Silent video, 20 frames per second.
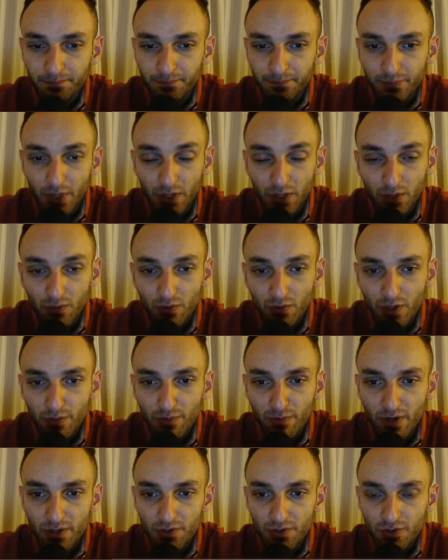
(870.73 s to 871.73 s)
Thank you very
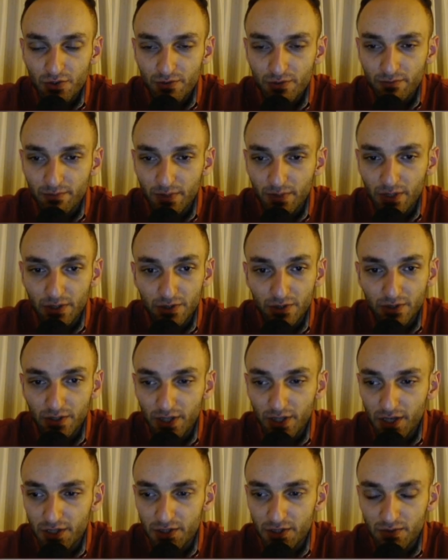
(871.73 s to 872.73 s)
much, and
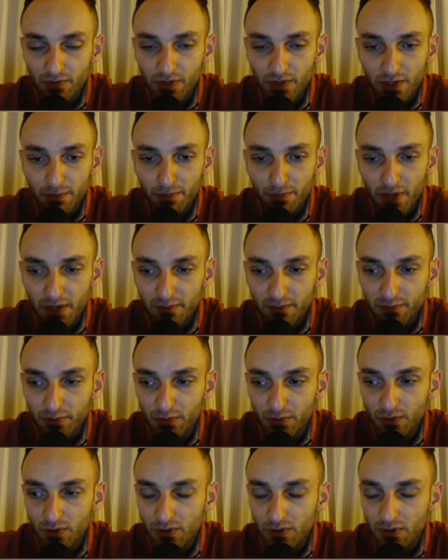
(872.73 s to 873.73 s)
again, it's very
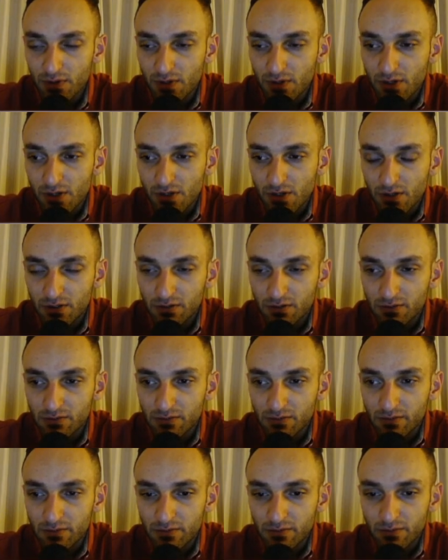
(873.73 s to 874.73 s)
painful
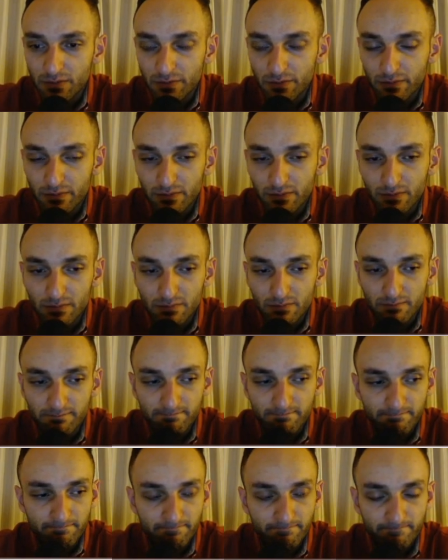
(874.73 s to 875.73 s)

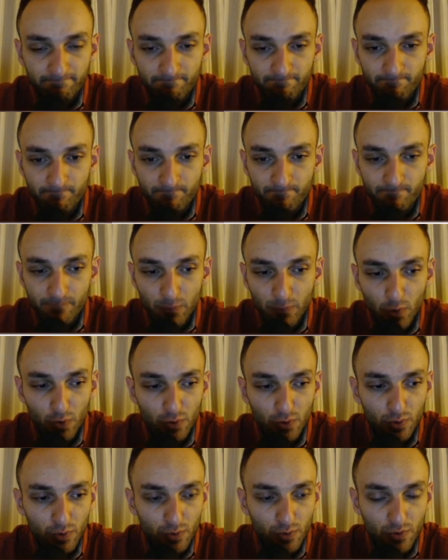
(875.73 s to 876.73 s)

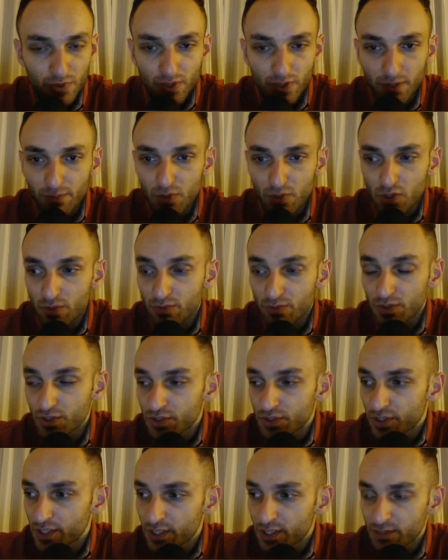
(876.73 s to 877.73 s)
not to see bishop
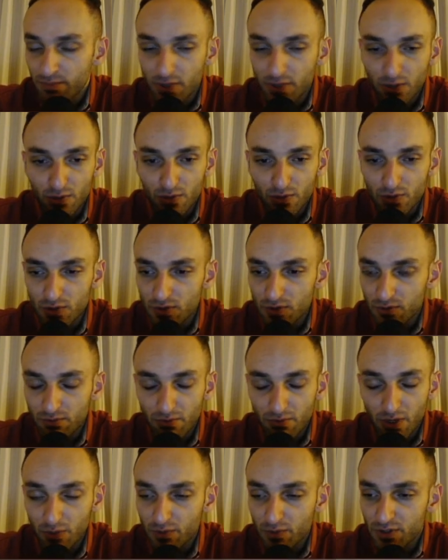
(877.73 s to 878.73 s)
g6, because
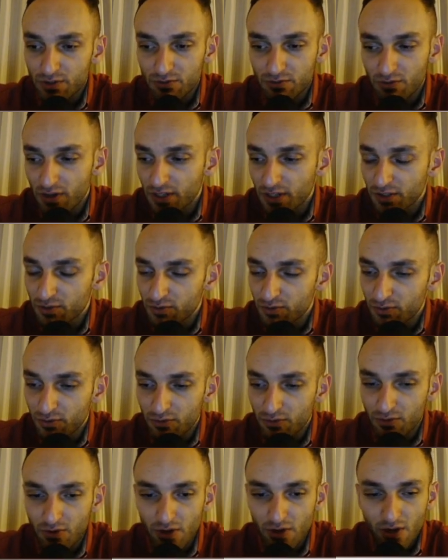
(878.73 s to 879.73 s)
I was trying
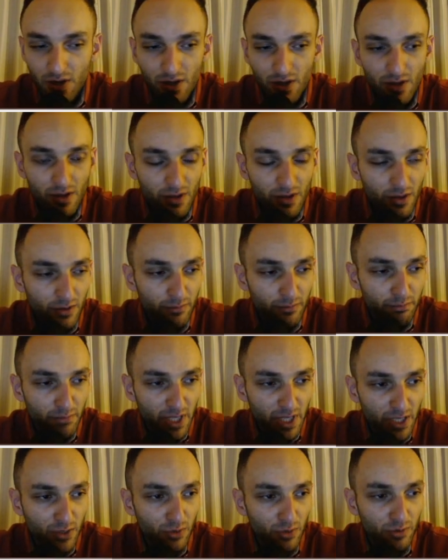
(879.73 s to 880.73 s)
to
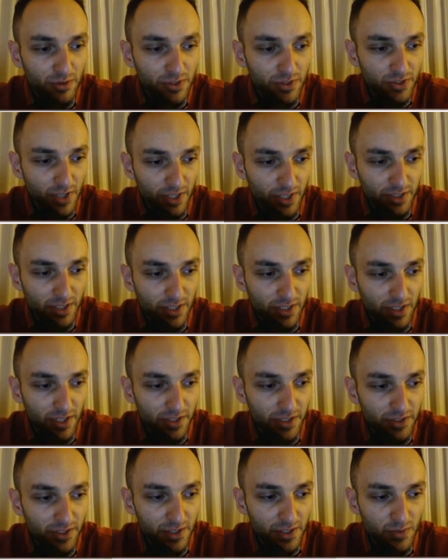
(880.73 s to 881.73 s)
make all these tactical
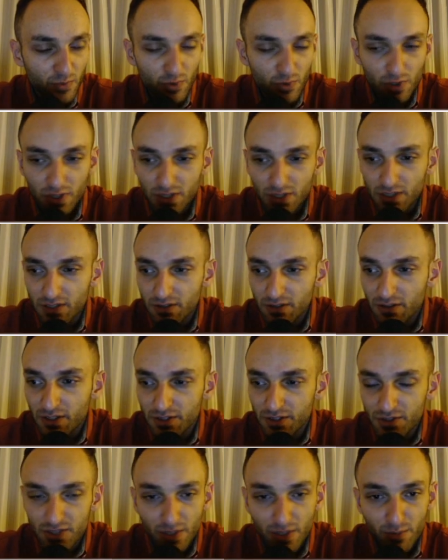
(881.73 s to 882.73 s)
ideas work,
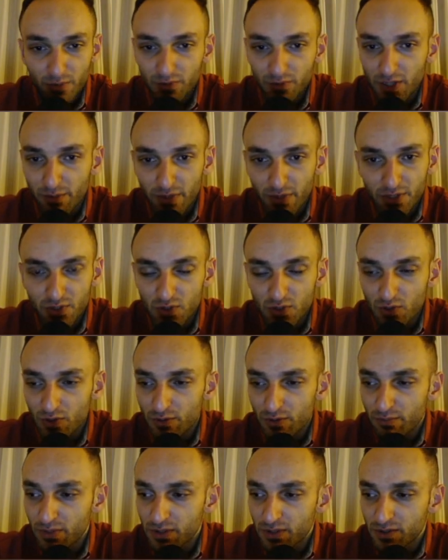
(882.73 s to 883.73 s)
and some of them I
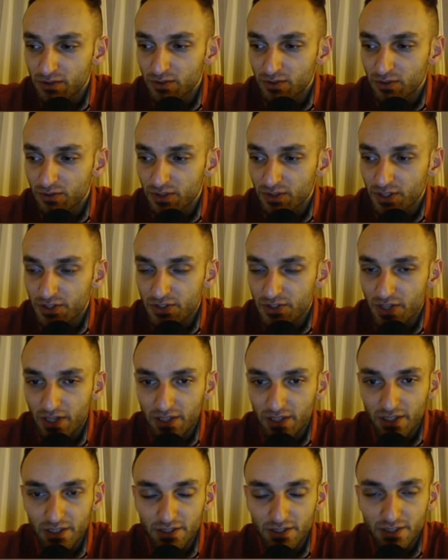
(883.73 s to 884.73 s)
saw, but not
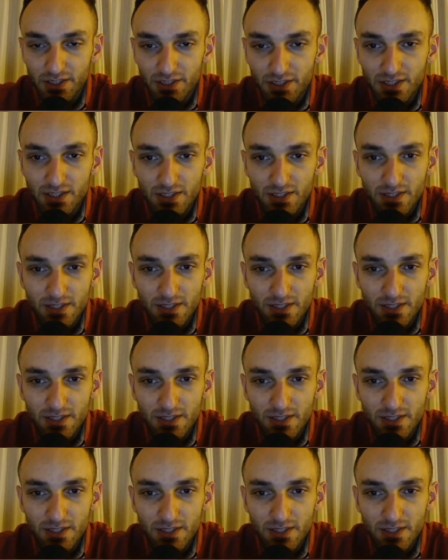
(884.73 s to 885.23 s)
exactly this.